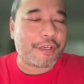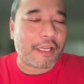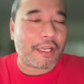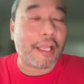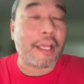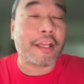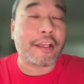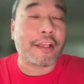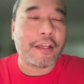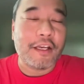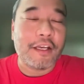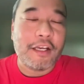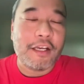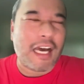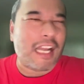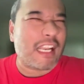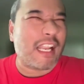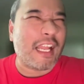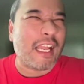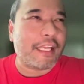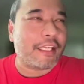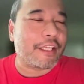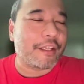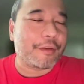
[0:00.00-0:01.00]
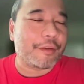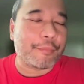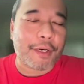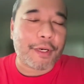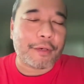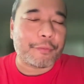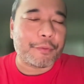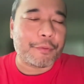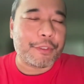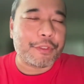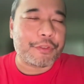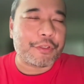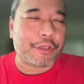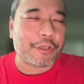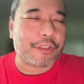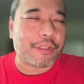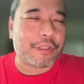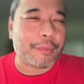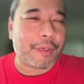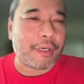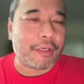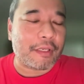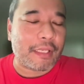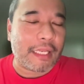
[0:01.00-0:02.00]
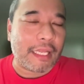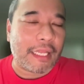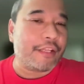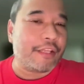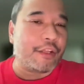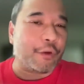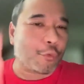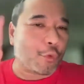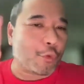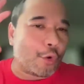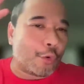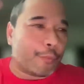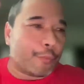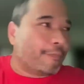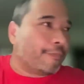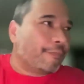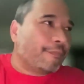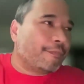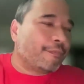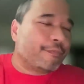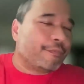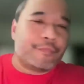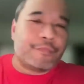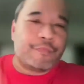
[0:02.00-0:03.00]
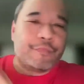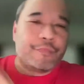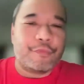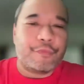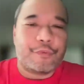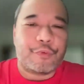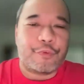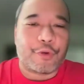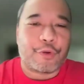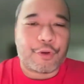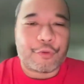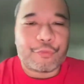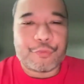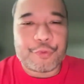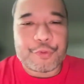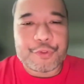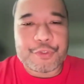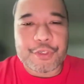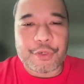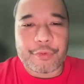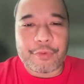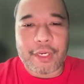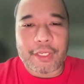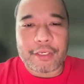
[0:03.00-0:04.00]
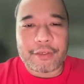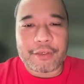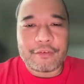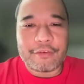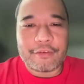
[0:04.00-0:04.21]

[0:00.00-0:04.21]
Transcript: I like it, bro. We talked about laying the rope for the future, right?